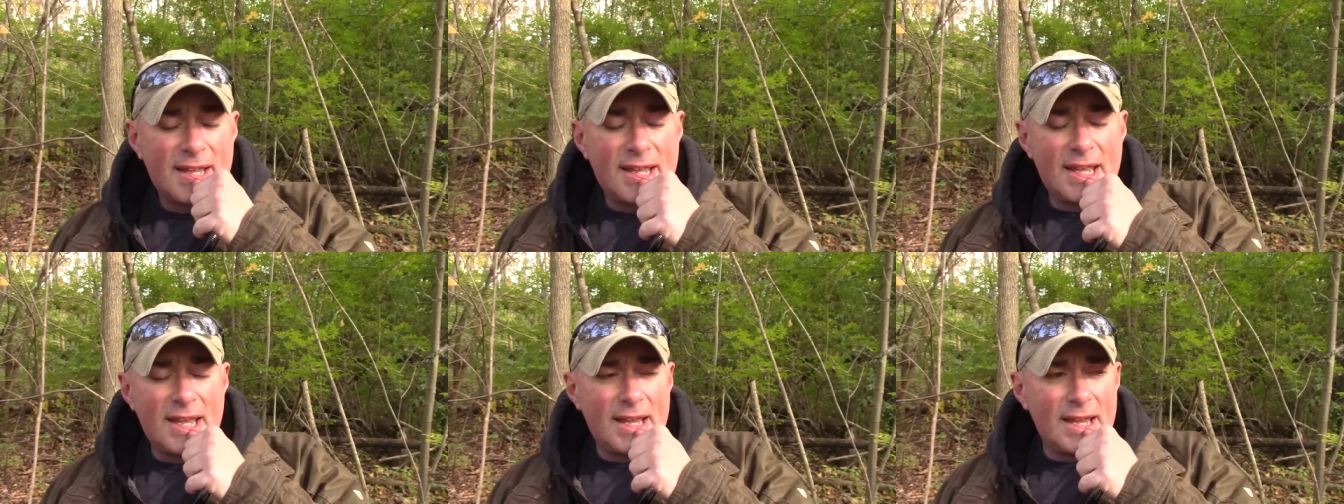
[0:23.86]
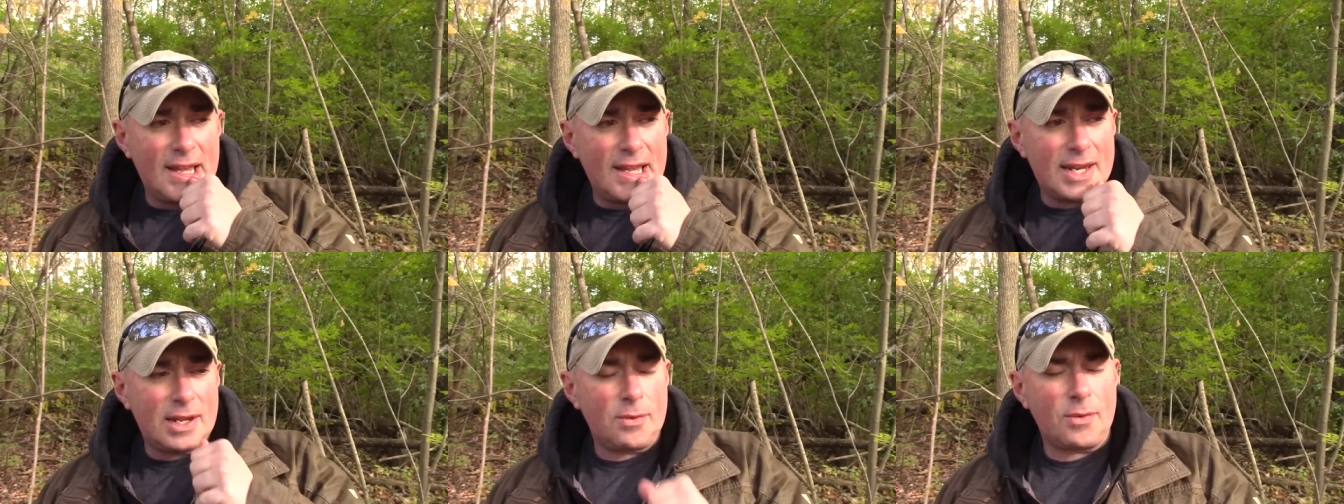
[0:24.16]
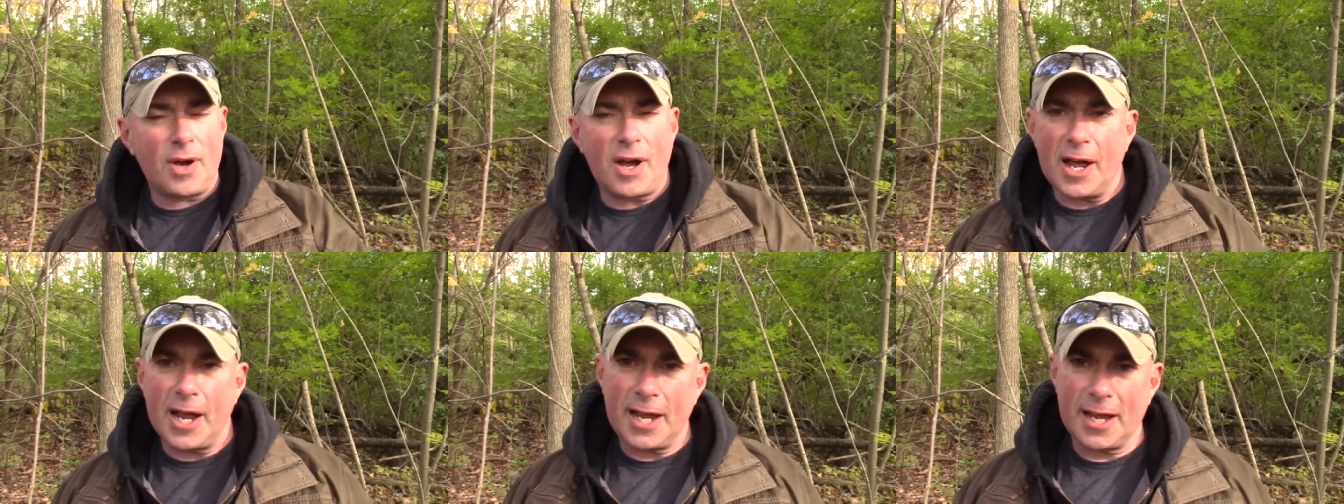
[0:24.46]

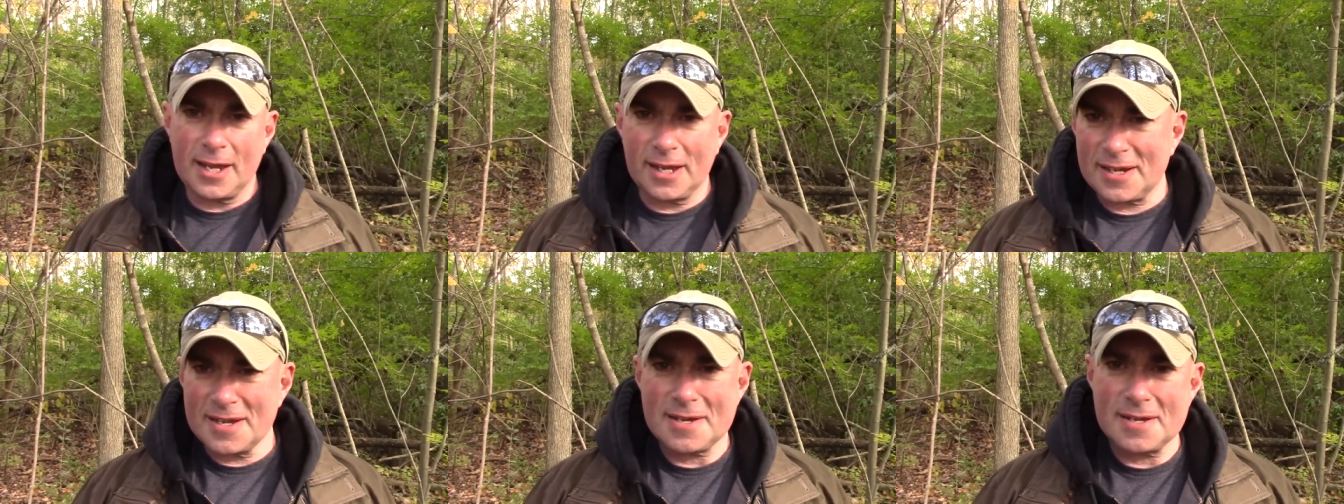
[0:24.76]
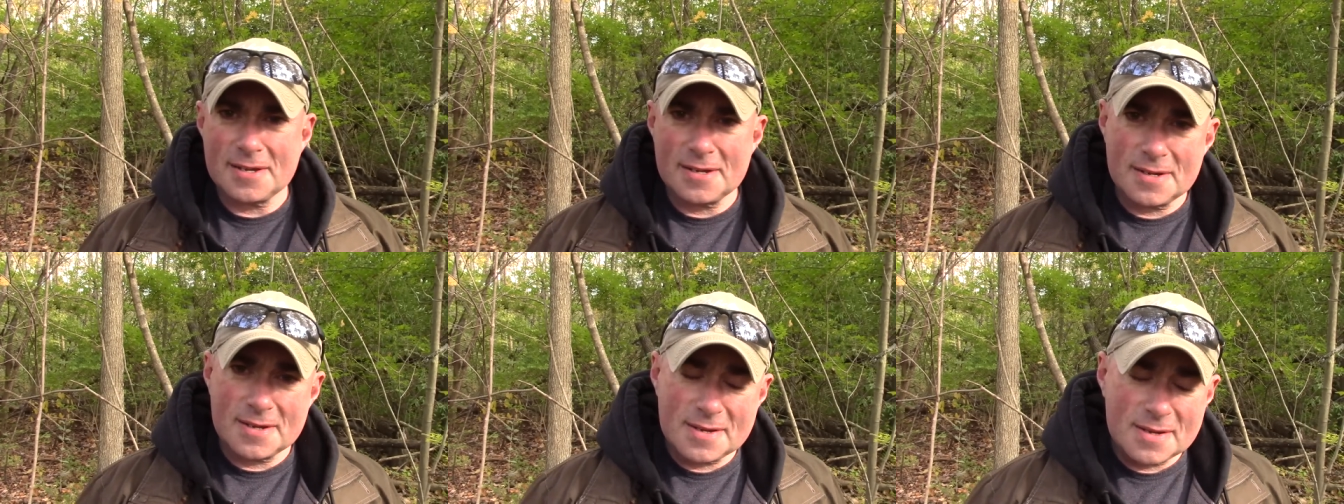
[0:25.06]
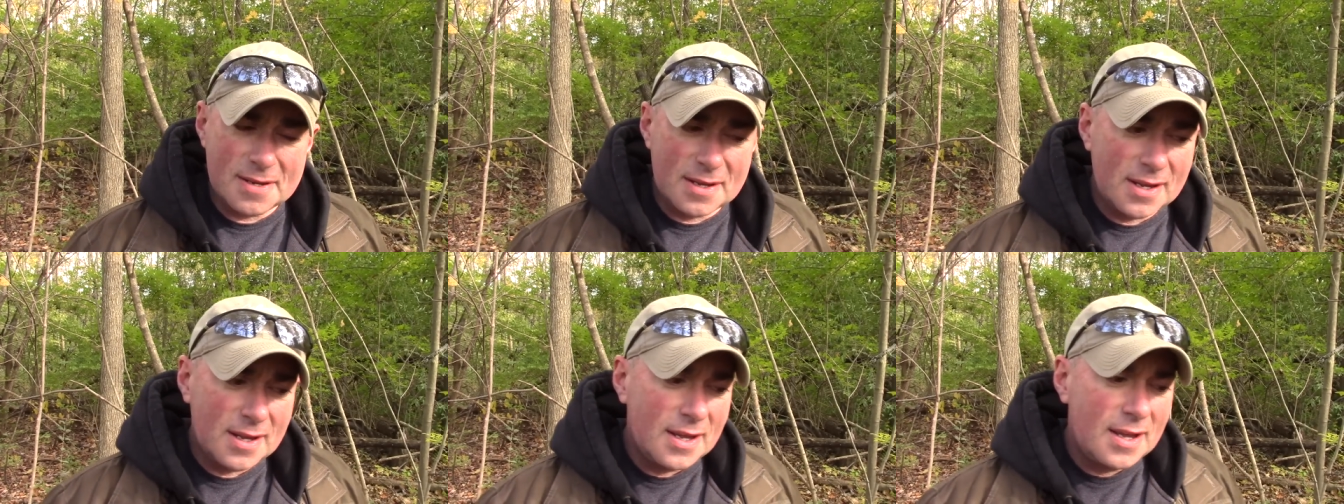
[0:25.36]
Anyway,
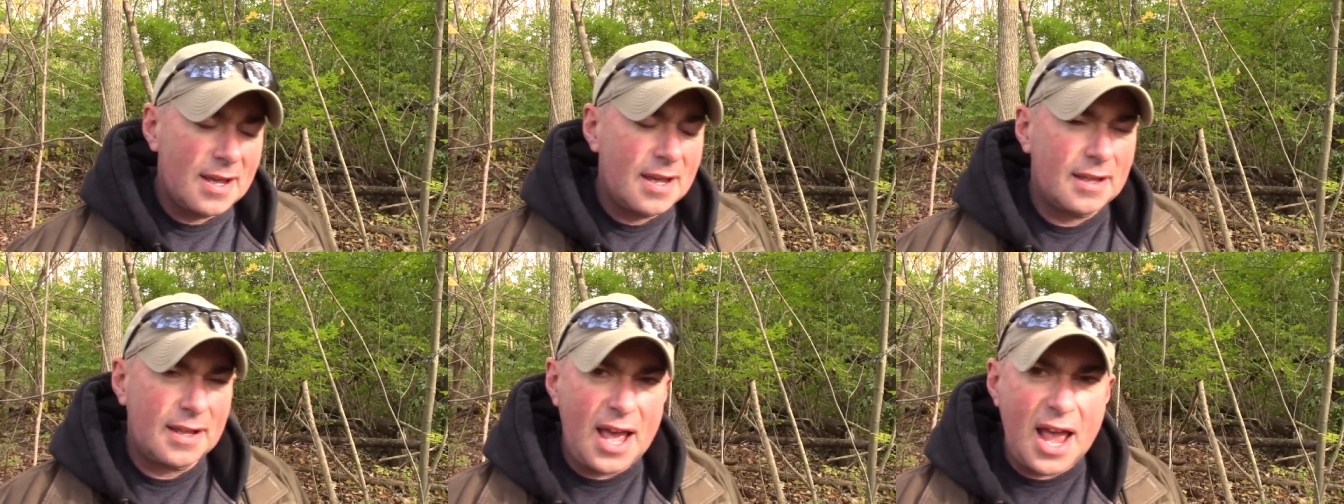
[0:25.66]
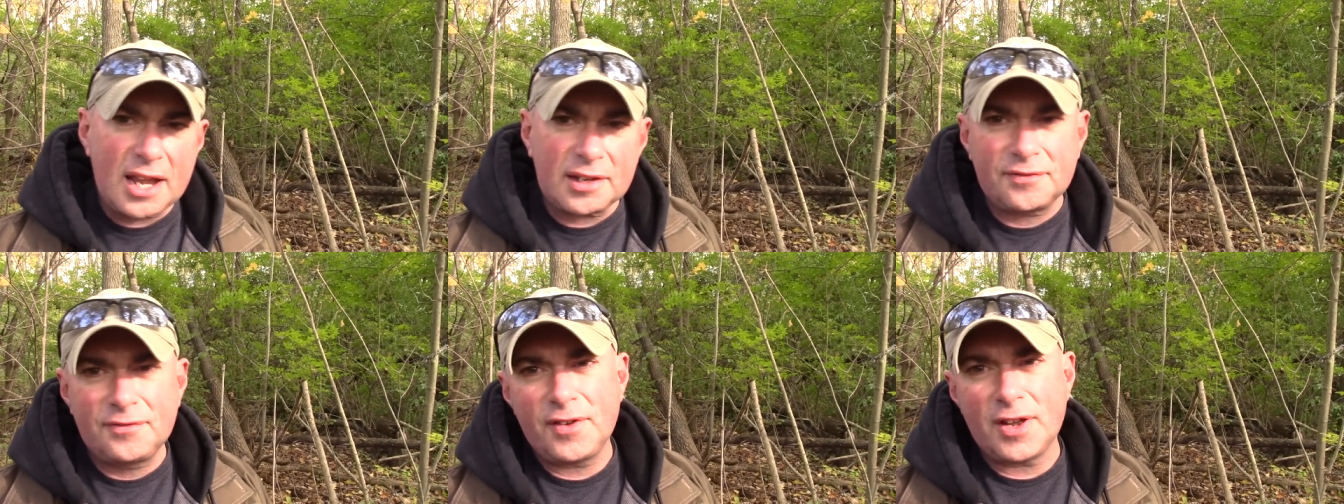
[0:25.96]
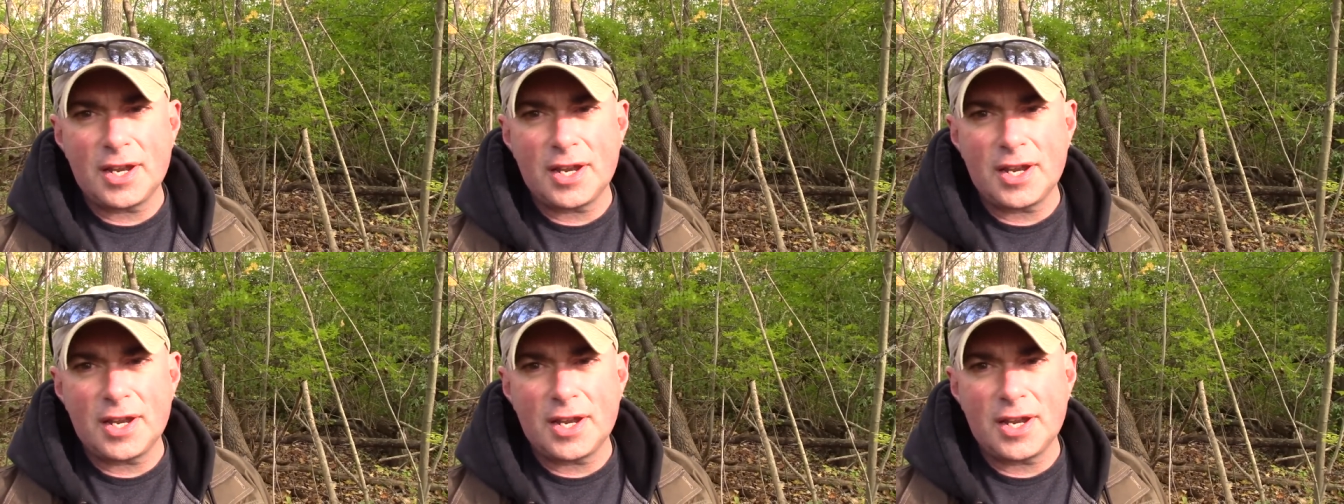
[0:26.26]
last